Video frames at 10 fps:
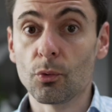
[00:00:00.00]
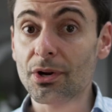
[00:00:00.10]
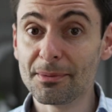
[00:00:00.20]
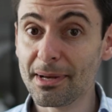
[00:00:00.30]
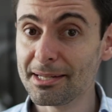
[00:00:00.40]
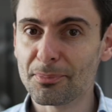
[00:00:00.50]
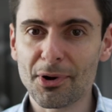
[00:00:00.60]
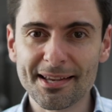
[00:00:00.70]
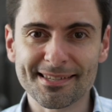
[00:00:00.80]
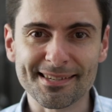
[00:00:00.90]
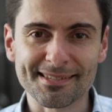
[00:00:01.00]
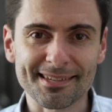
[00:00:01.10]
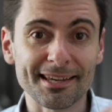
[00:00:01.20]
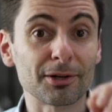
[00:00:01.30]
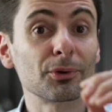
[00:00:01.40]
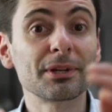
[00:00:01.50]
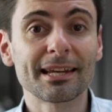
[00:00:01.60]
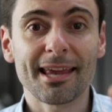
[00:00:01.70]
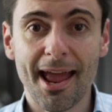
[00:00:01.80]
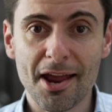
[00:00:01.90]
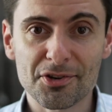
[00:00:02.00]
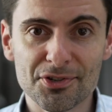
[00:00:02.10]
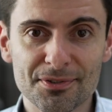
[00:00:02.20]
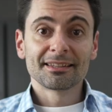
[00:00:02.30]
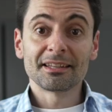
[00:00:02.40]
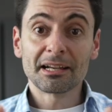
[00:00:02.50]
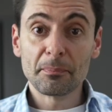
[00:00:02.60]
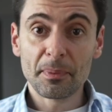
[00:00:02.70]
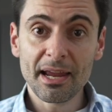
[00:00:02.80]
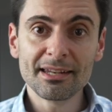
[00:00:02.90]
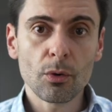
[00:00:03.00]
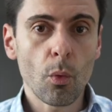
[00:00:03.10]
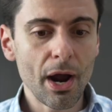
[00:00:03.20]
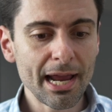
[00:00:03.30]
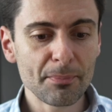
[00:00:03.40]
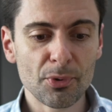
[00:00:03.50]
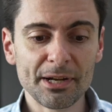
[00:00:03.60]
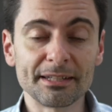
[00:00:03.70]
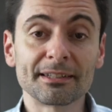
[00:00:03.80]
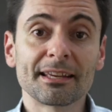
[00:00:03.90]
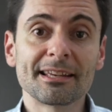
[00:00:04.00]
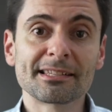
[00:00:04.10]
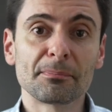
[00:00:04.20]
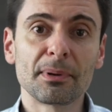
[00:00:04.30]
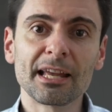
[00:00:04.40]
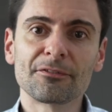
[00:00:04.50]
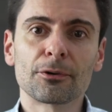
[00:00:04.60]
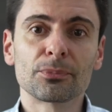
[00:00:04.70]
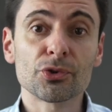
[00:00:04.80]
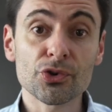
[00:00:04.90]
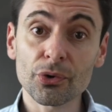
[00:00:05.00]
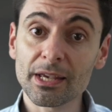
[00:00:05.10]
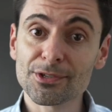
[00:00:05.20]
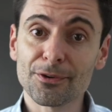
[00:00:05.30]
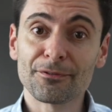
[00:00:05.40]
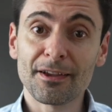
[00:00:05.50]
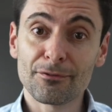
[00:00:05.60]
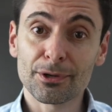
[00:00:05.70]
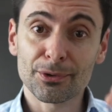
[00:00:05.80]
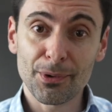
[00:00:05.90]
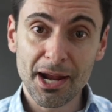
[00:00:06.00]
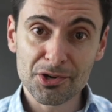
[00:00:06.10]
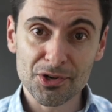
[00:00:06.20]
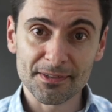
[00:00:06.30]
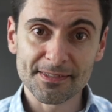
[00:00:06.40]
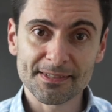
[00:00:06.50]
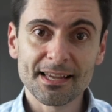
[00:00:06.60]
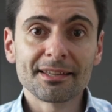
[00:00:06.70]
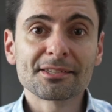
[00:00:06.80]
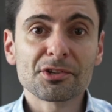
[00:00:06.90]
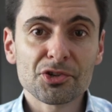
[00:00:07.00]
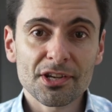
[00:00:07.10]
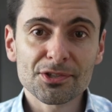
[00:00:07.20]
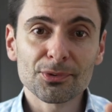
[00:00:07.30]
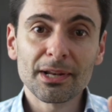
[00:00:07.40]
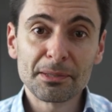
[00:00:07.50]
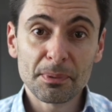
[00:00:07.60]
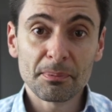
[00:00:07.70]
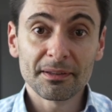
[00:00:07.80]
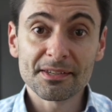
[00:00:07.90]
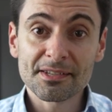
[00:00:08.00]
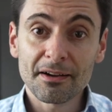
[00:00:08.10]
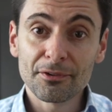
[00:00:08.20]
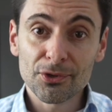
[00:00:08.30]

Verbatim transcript: With many prizes, including cash. The campaign Why I Print is a platform to showcase your favorite creations. It's a chance to let people discover